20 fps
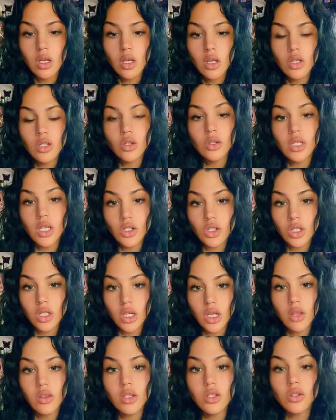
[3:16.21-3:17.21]
So
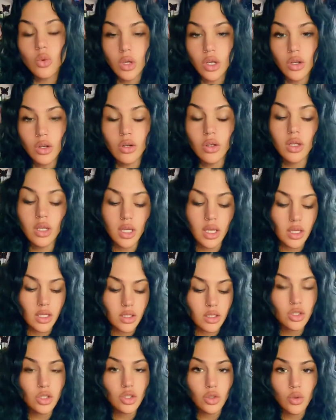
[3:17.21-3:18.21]
essentially, this oil
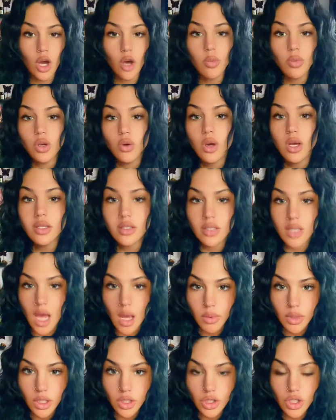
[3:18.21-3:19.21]
is to help you
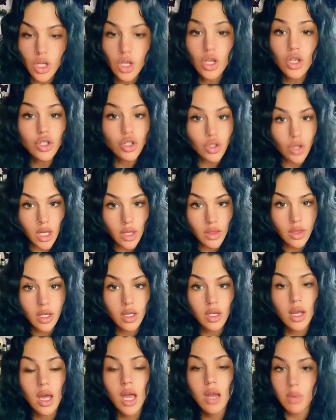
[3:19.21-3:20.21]
establish,
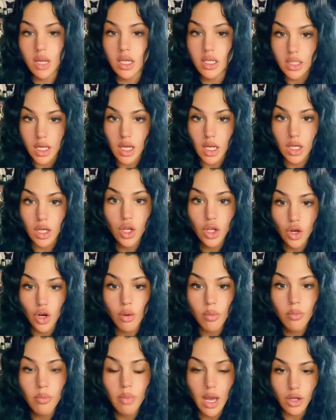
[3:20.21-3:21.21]
strengthen, and maintain
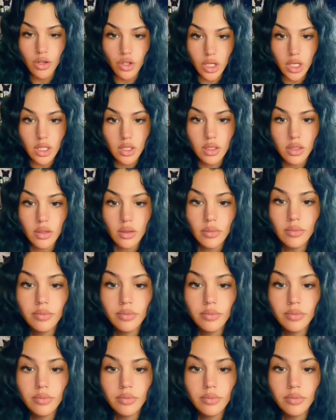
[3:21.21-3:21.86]
your boundaries,